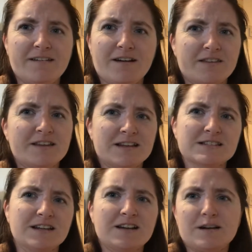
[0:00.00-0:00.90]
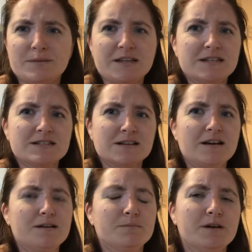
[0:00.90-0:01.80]
I think that's going to come in years to
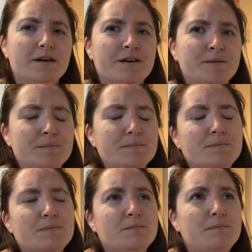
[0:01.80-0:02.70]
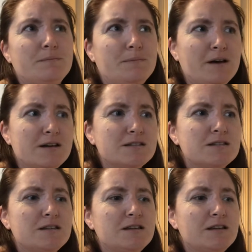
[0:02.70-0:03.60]
come, but
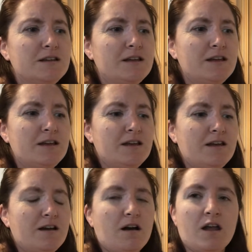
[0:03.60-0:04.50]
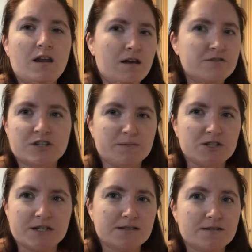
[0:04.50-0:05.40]
I love shabby
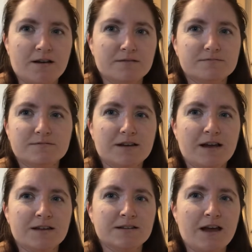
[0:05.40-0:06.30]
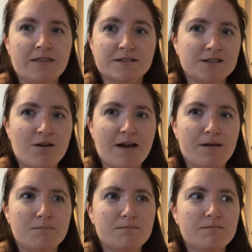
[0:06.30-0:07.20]
chic style, and at the
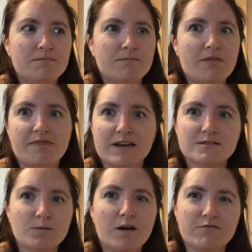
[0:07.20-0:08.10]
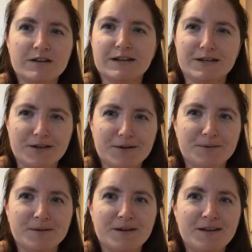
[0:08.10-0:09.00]
time that's all I really knew,
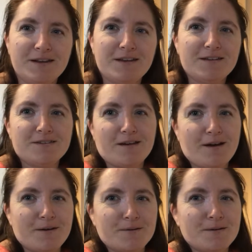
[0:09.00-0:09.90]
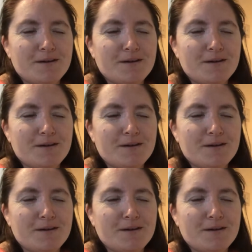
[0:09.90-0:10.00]
so